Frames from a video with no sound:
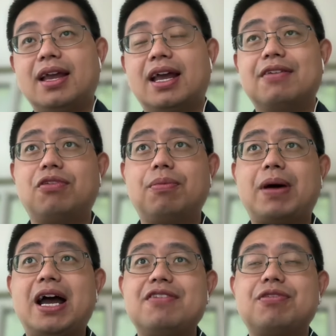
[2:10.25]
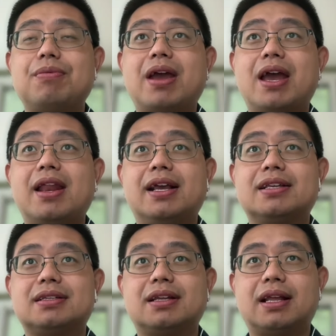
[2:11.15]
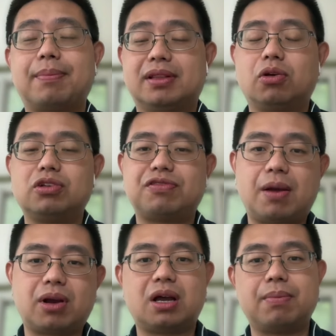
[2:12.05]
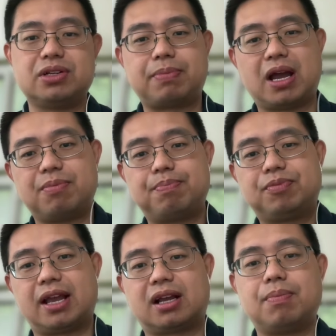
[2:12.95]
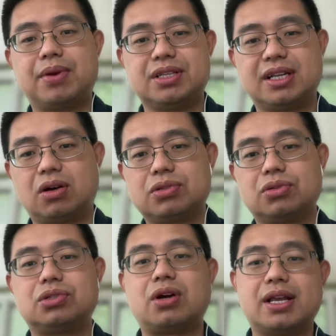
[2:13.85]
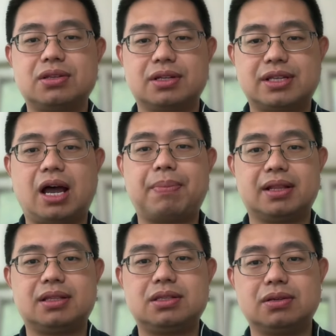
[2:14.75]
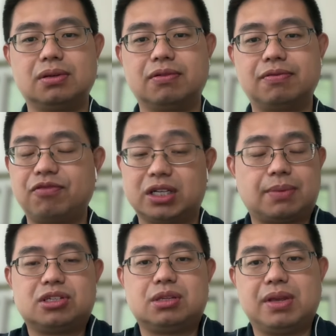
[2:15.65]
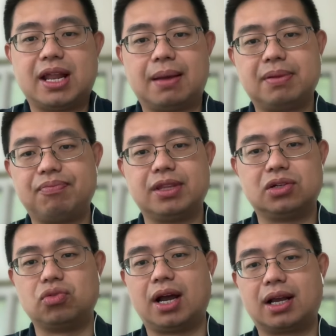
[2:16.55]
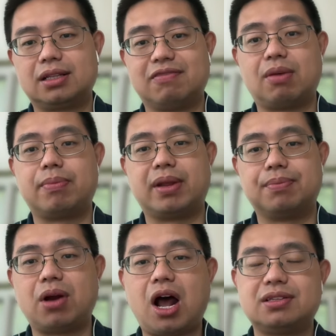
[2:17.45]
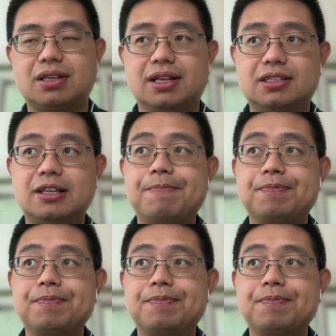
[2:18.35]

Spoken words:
And for bioinformatics, those pharma companies, the biotech companies, they're also trying to adopt it to, for example, speed up the drug development process.